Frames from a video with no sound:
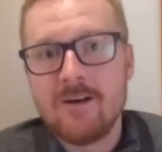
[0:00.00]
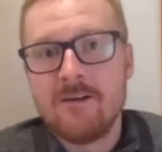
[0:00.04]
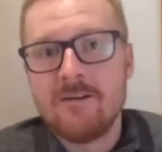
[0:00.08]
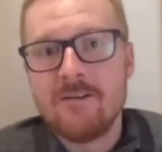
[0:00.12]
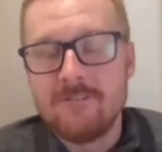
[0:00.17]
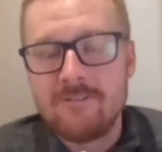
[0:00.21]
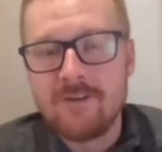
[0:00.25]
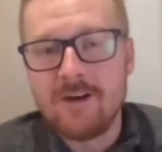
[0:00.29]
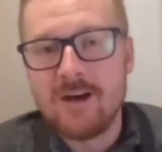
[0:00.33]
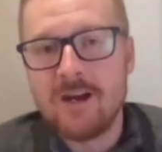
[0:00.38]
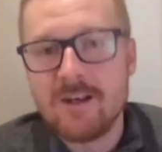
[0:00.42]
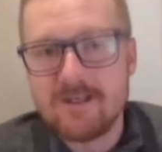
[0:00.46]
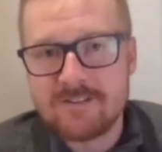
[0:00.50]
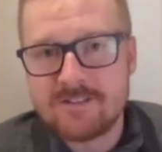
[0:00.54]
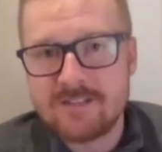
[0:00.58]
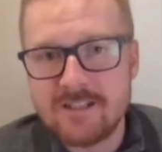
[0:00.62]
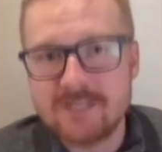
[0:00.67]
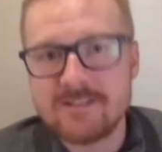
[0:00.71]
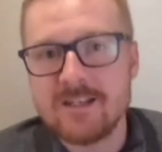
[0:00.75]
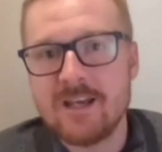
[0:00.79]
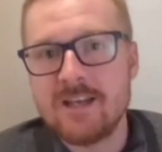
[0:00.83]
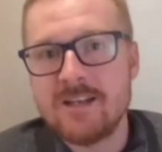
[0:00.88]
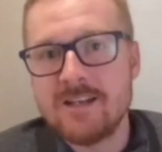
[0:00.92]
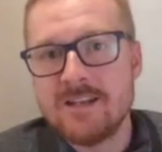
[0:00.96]

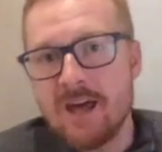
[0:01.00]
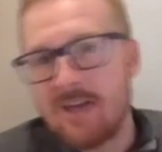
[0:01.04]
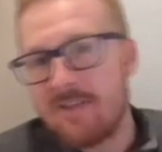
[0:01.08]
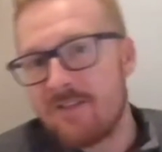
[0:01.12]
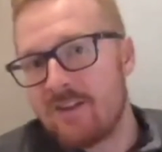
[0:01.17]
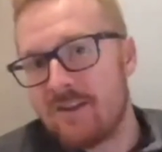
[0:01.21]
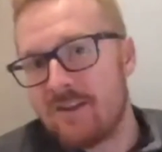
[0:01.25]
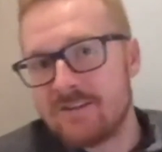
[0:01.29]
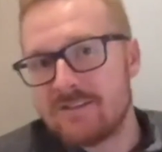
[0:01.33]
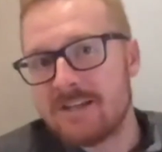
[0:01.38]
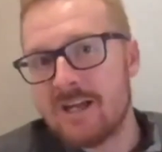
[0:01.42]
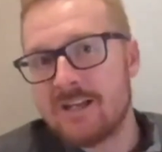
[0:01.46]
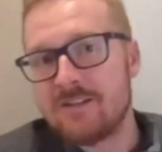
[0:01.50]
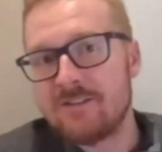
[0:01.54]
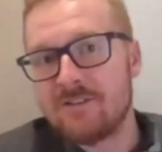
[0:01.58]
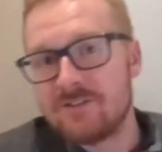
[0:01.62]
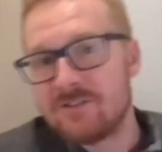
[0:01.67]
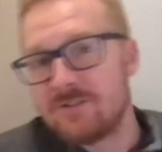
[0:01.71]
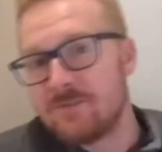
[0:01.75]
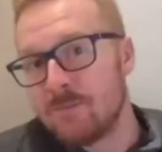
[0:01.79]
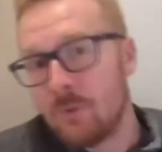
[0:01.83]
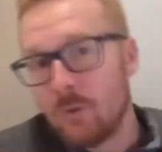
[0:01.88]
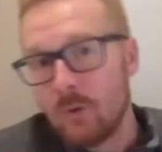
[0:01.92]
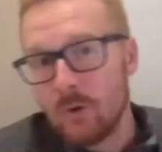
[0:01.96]
versus another set of
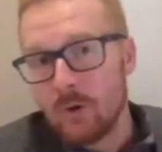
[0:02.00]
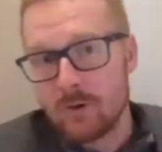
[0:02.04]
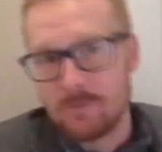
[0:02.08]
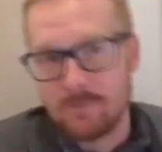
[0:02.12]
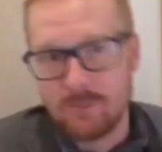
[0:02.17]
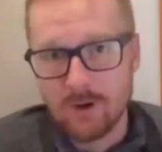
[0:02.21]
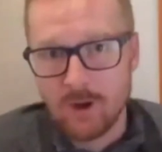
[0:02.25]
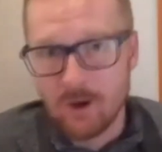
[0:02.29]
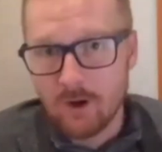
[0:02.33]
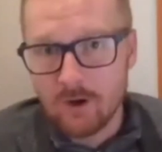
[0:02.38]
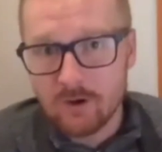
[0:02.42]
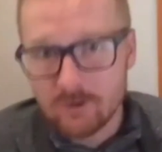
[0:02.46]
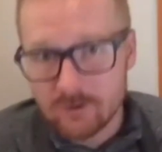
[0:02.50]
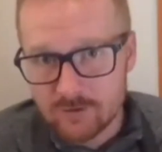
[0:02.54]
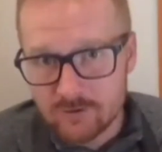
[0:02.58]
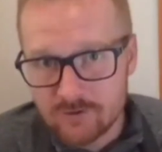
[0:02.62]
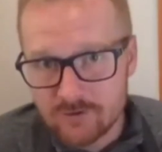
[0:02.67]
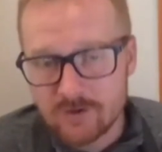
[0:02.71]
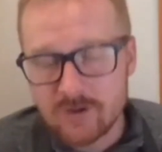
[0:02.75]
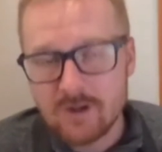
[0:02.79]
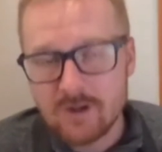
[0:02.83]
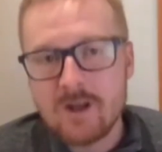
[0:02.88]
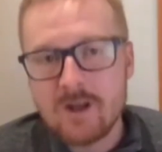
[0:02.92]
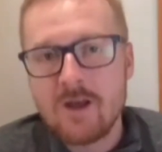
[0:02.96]
smaller blocks,